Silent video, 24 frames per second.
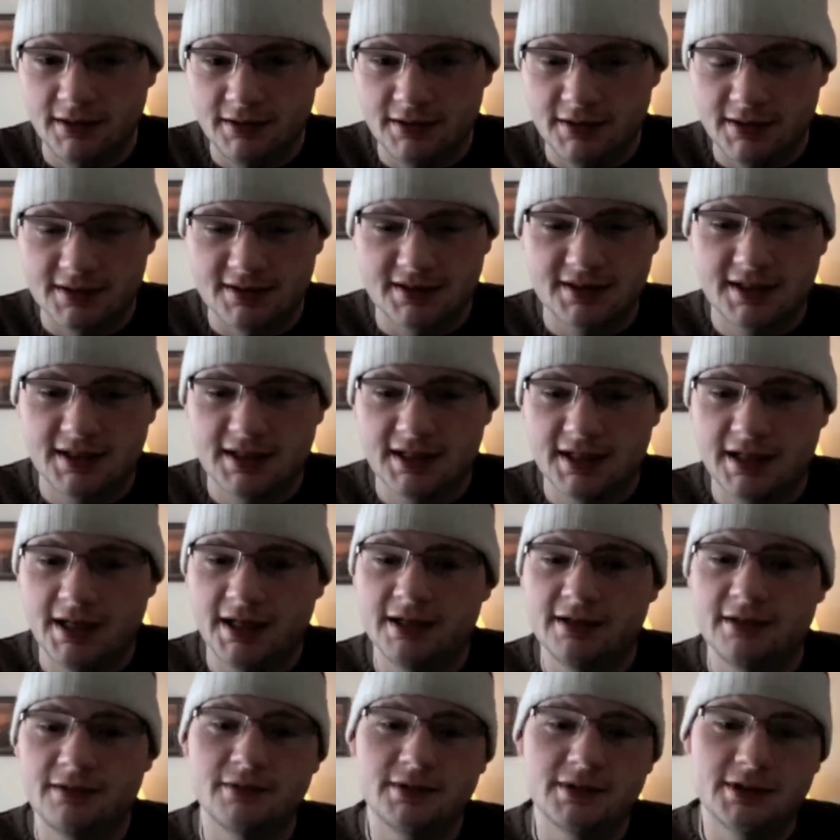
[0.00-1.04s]
That's
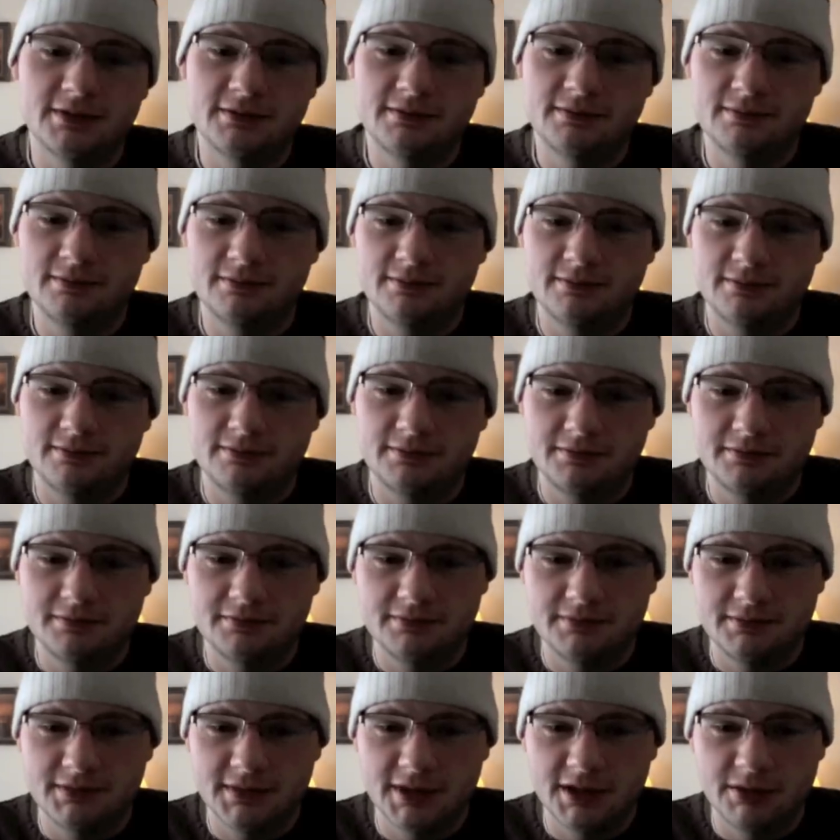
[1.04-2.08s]
kind of what
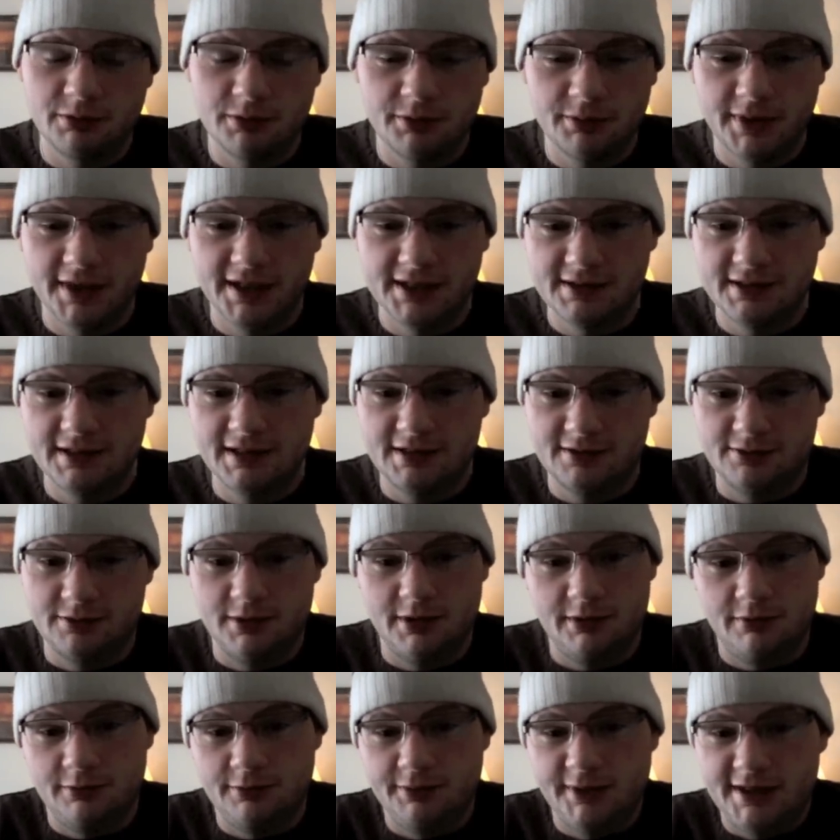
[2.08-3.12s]
that's what
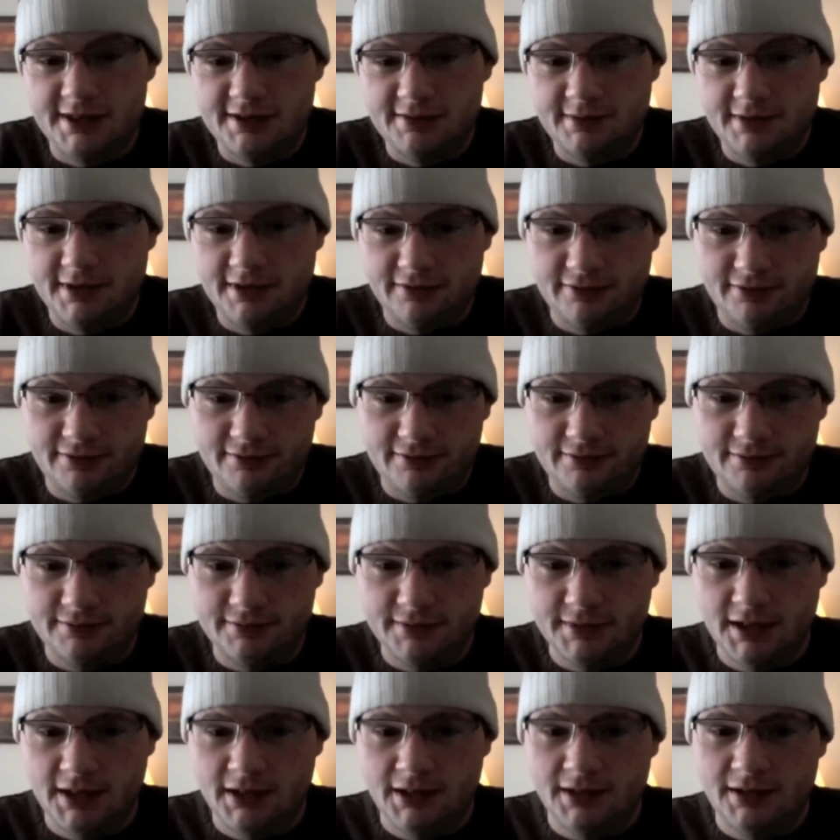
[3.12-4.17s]
it reminds me of,
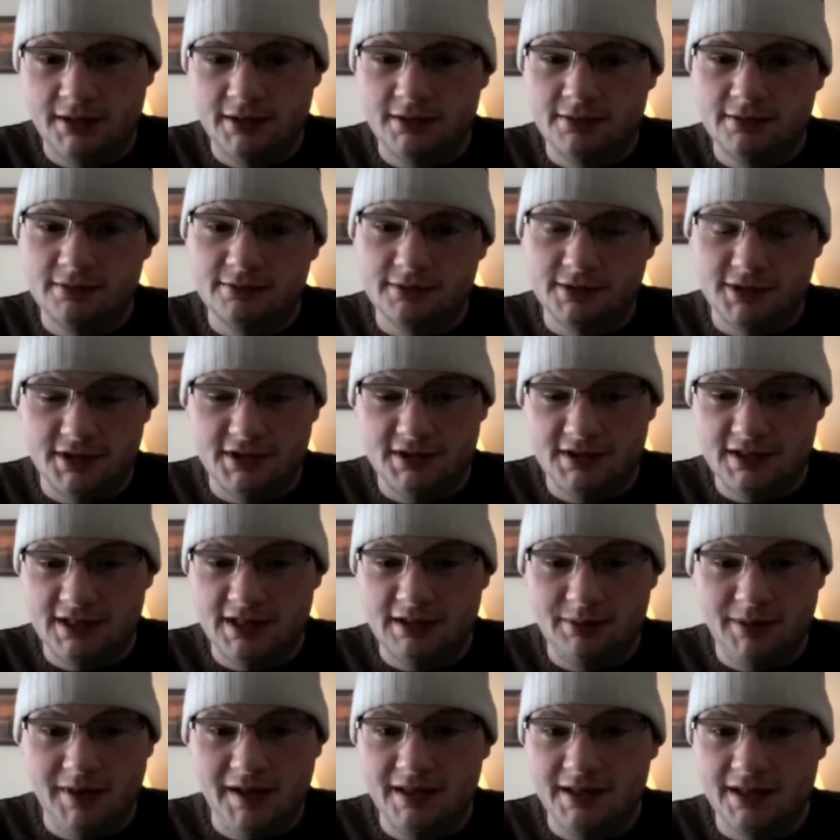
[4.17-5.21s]
which is not a
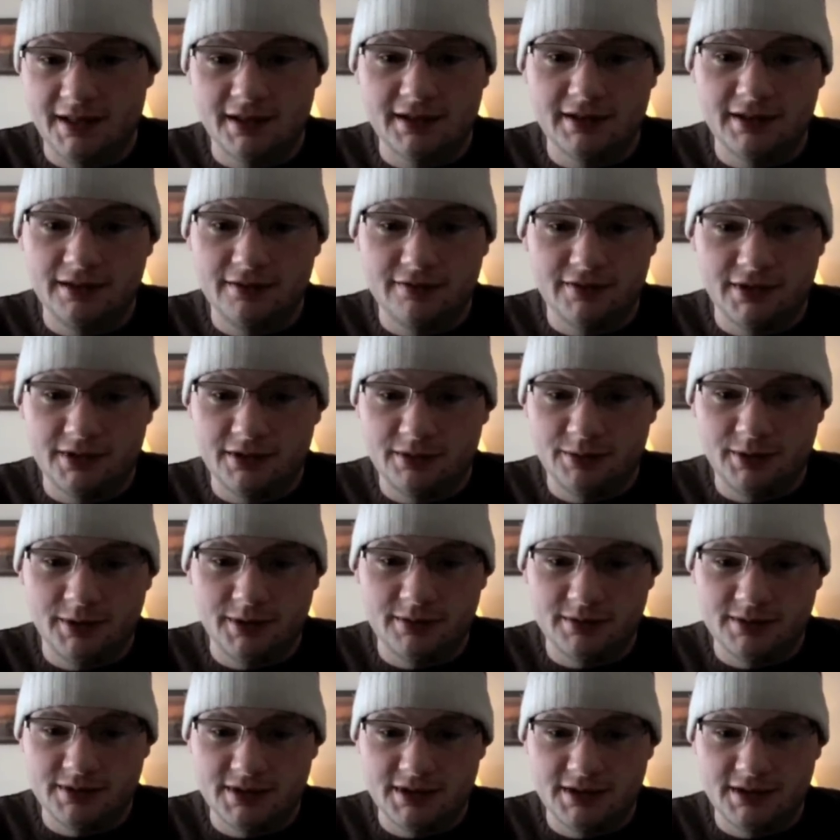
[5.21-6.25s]
bad thing. I love Arnie
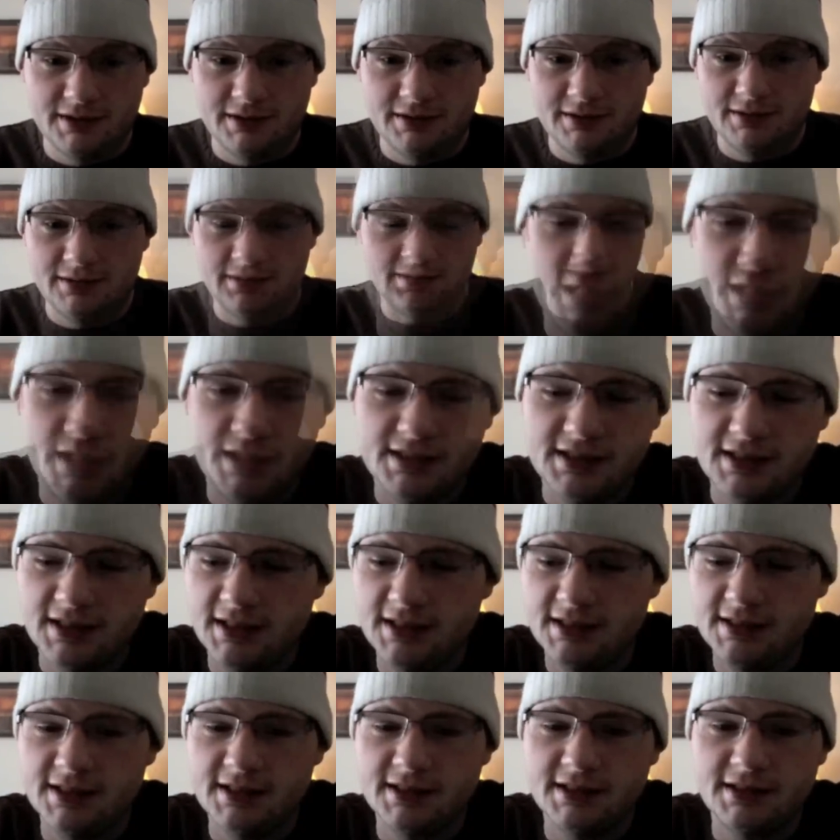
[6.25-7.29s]
Palmers. As it
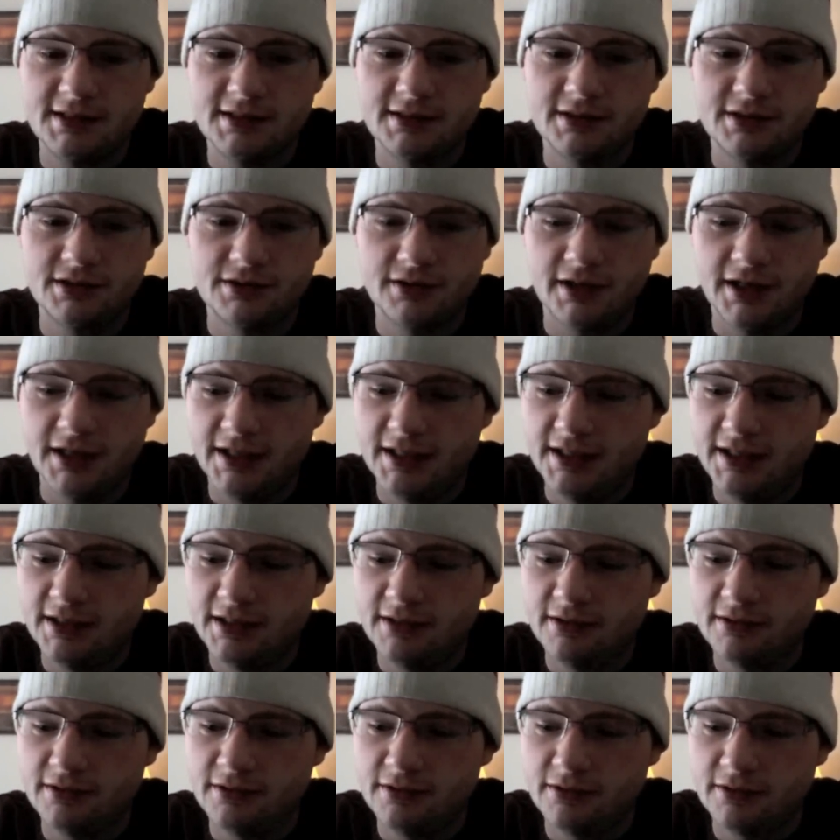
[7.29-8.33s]
gets into the dry
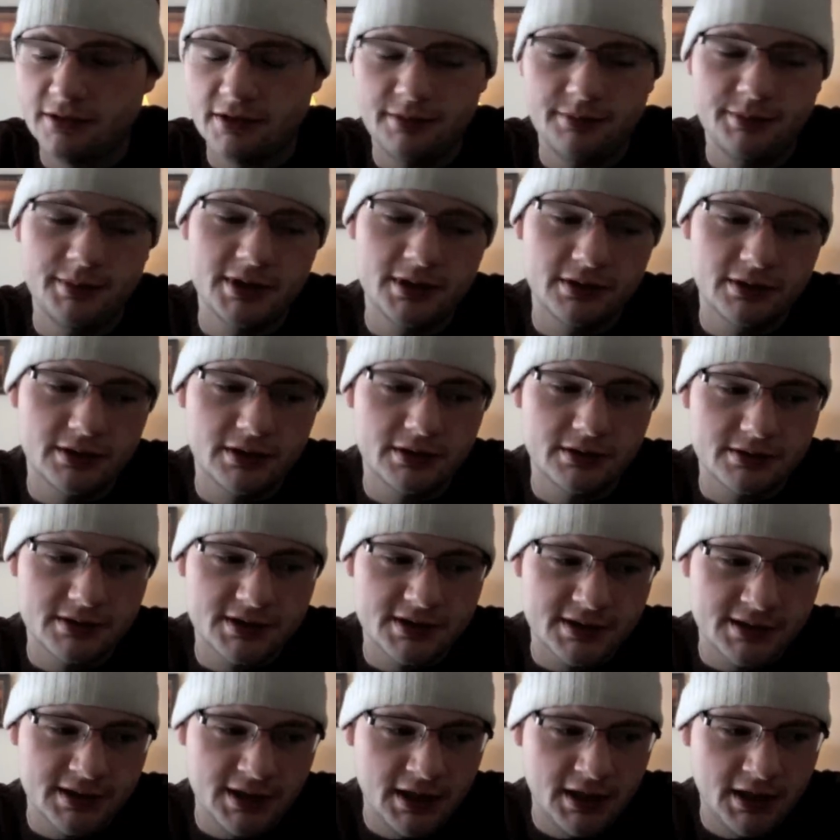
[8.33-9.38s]
down or the middle
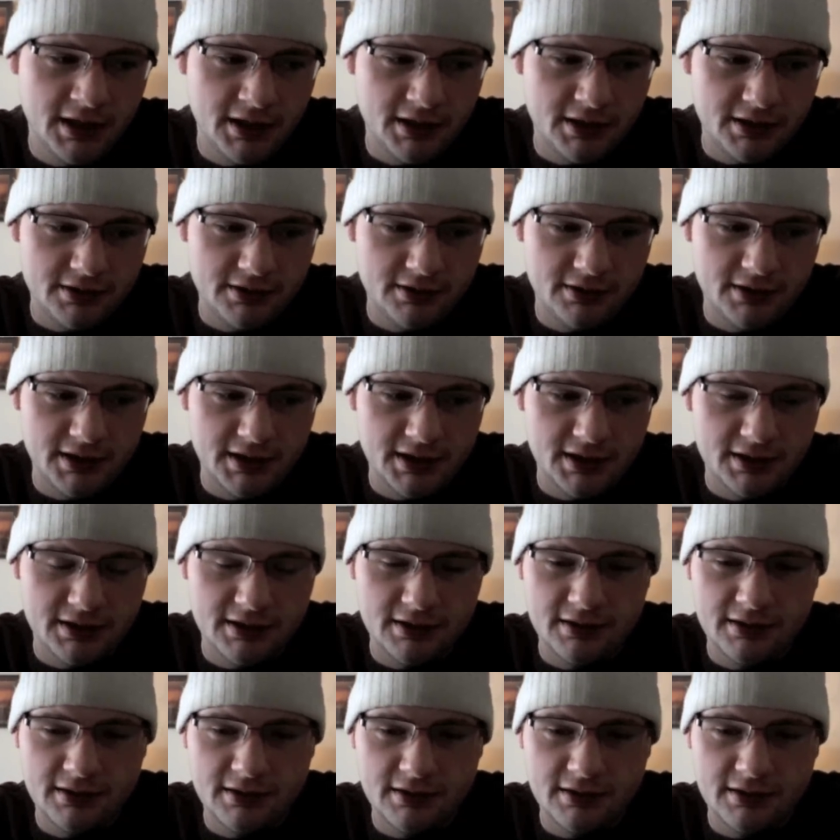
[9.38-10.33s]
notes, you get